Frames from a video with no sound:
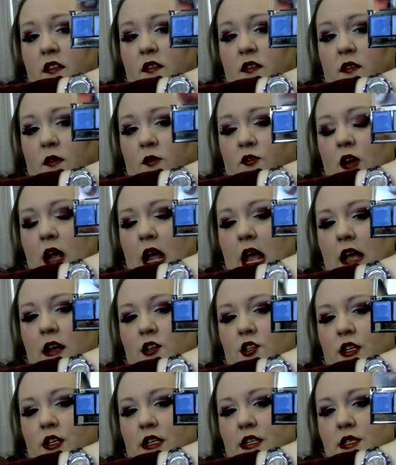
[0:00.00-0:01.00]
Those are
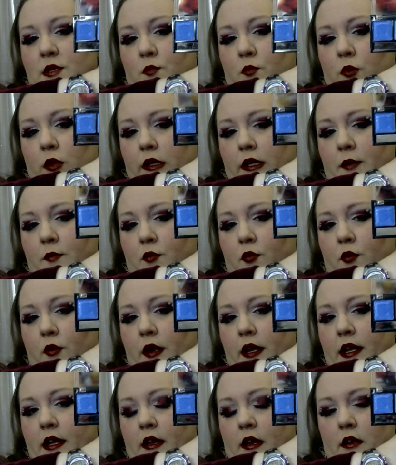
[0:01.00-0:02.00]
actually some really
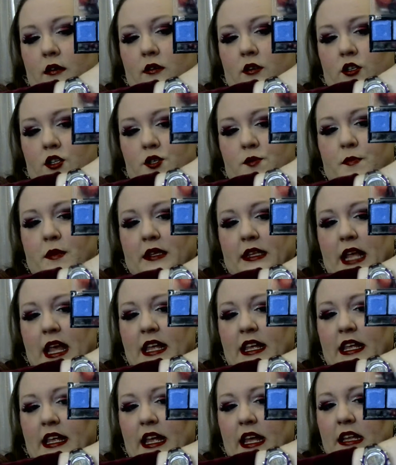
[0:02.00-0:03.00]
pretty colors, but
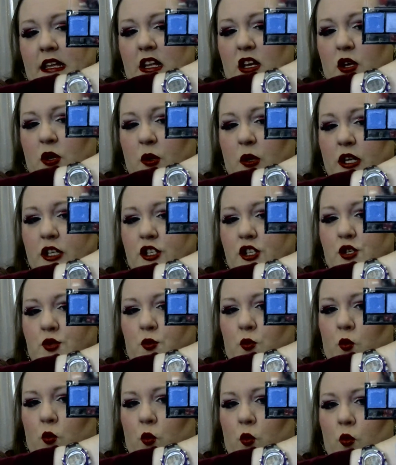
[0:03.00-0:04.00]
that yellow, it just
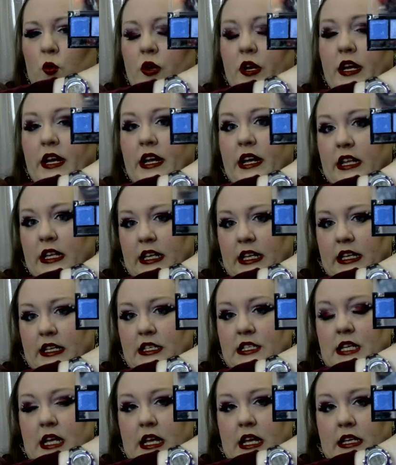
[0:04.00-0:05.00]
really
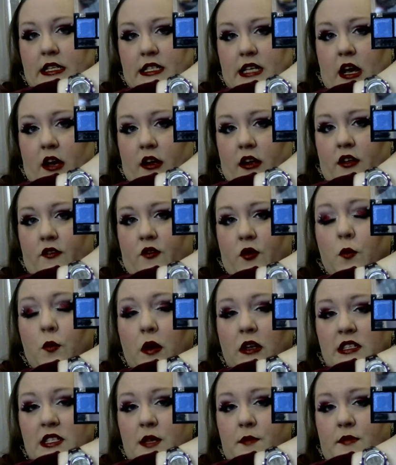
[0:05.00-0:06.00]
stands out. If you
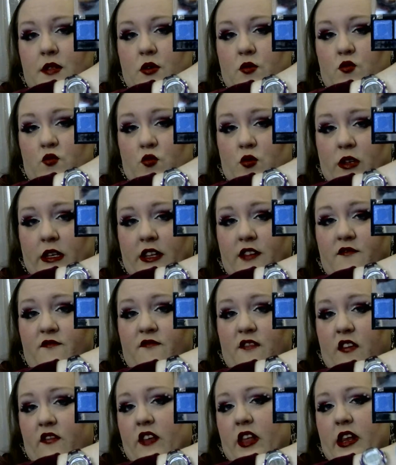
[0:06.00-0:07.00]
want something really
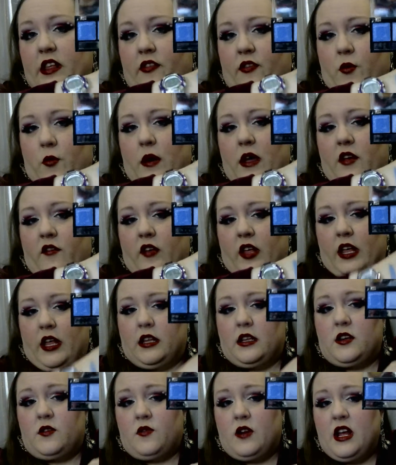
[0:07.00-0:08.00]
vivid in the way of a
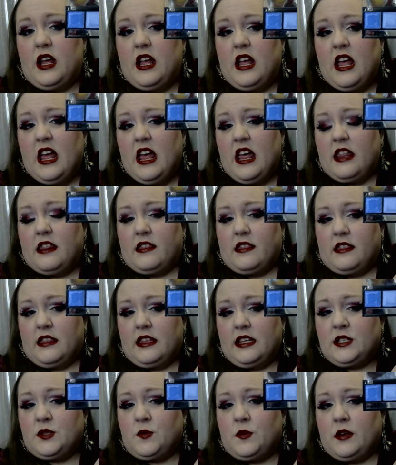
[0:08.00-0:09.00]
yellow,
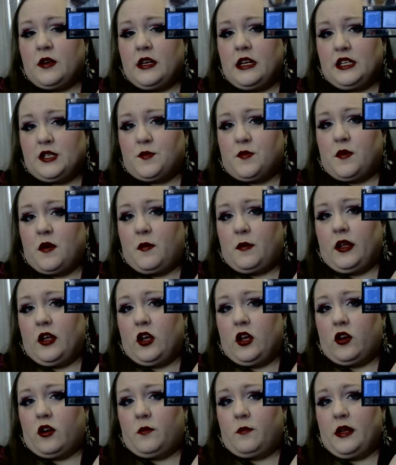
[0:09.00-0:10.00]
this one is probably
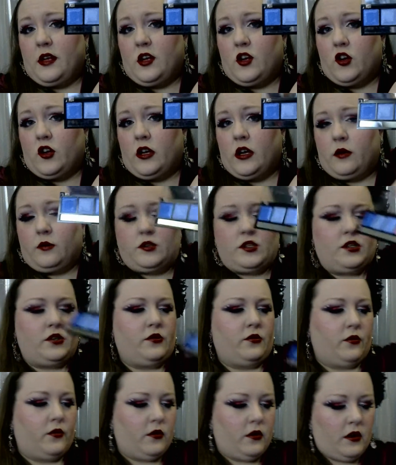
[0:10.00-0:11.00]
going to be your
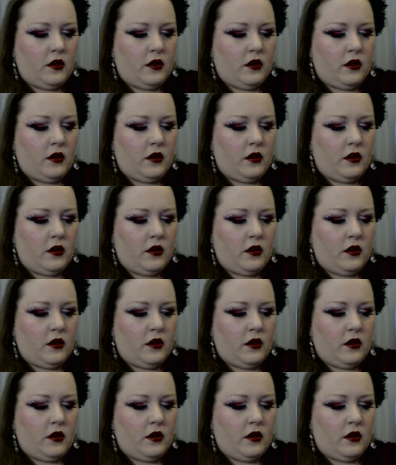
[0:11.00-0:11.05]
go-to.